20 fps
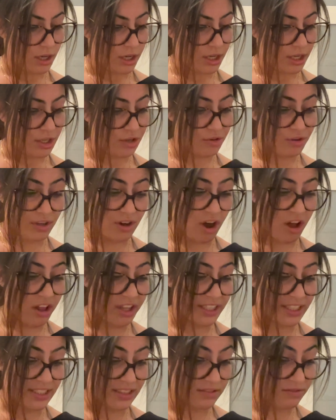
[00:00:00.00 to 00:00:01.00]
You could
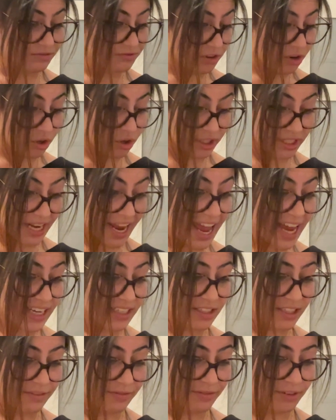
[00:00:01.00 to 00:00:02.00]
call for a
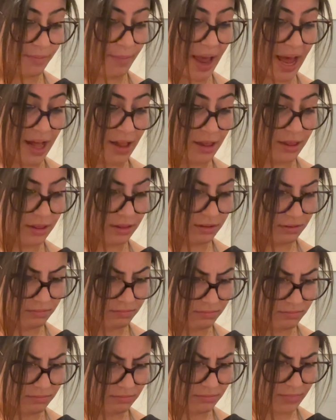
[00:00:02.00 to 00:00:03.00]
taxi from Al
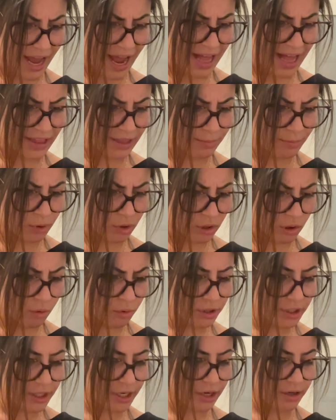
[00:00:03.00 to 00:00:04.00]

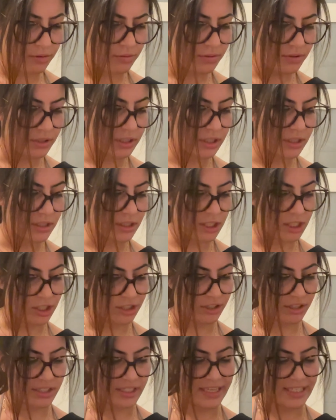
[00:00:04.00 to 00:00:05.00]
Alamogordo, the
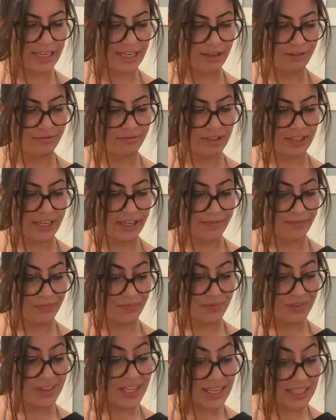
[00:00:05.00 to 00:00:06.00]
clerk said doubtfully.
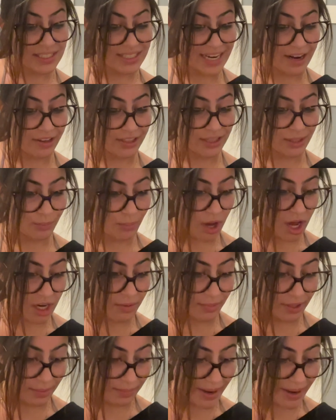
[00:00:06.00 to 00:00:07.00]
That's down at the
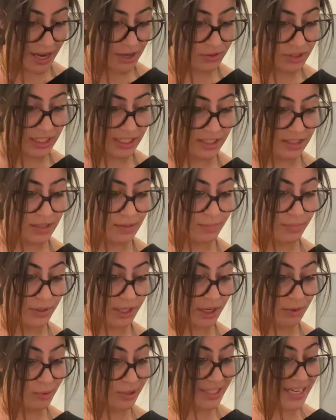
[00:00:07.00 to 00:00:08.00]
bottom of the mountains,
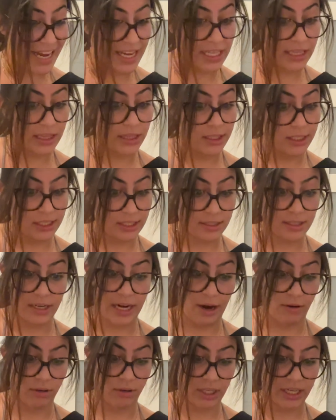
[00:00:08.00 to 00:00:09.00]
but it would take at least an
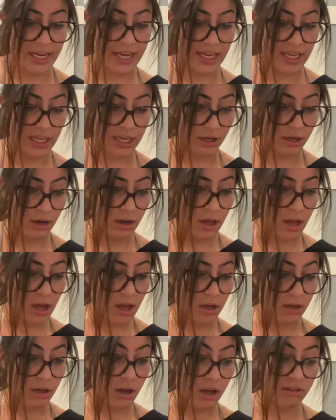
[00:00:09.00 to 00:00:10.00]
hour to get here.
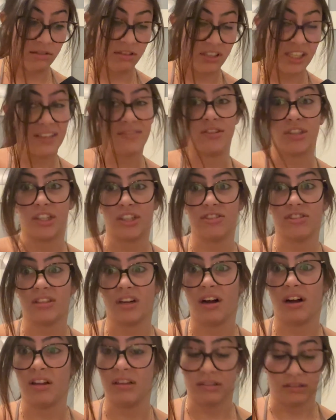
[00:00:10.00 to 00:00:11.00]
Cost several hundred
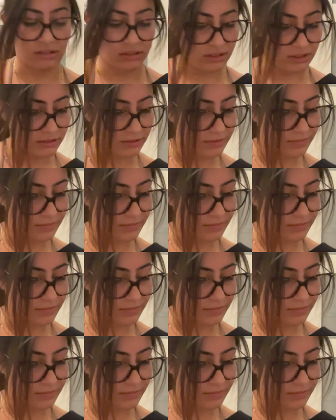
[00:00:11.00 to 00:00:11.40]
dollars.